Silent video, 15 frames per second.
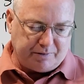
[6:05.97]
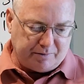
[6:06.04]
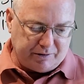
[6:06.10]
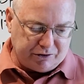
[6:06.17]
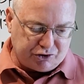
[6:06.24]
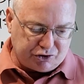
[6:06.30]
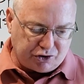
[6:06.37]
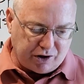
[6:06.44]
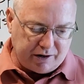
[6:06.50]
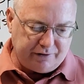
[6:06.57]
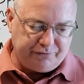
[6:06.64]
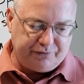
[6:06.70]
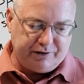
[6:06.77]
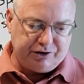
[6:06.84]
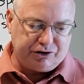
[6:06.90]
I'm gonna try to
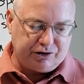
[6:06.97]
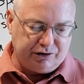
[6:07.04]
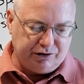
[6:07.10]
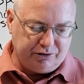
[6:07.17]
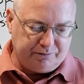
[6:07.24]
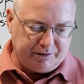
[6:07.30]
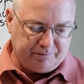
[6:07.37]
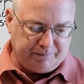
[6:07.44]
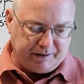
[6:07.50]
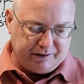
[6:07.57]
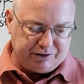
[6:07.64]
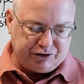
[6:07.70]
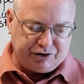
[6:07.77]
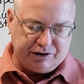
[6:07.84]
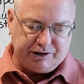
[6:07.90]
finish a little bit of
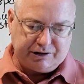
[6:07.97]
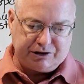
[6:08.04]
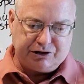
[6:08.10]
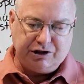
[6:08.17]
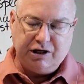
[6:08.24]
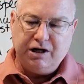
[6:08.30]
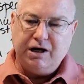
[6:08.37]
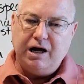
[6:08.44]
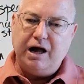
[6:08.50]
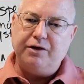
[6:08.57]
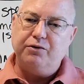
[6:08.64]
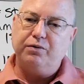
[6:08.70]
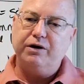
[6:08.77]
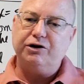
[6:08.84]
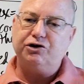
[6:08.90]
page 6, and
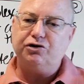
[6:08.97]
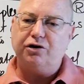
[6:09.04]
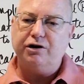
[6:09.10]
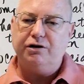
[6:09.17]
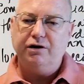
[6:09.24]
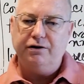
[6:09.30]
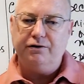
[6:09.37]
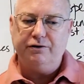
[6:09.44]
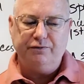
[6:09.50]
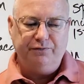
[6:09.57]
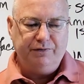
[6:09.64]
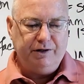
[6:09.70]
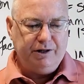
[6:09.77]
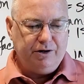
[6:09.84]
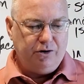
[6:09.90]
then we're gonna start another
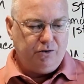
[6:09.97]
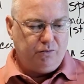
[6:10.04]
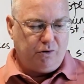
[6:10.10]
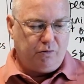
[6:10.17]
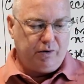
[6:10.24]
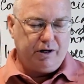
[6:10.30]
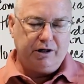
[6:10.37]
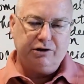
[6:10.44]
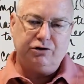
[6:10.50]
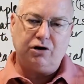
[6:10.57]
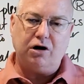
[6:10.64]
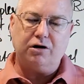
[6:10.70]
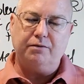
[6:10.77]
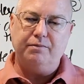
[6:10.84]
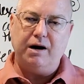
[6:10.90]
video where we're gonna
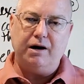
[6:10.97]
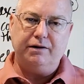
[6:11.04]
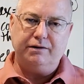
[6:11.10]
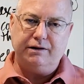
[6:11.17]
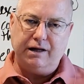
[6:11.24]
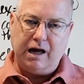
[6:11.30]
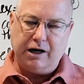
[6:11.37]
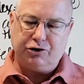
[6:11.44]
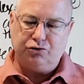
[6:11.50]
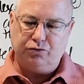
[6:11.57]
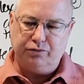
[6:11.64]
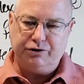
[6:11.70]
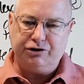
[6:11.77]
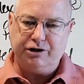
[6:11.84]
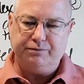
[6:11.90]
talk about the actual
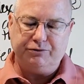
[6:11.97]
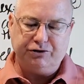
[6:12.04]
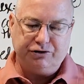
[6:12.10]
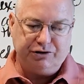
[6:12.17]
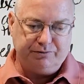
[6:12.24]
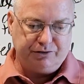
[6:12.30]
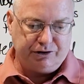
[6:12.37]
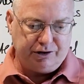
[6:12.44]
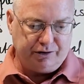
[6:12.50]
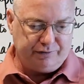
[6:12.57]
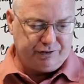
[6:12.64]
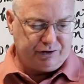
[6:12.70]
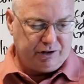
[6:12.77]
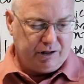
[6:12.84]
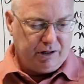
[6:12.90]
receptors
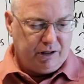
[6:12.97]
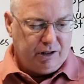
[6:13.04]
themselves.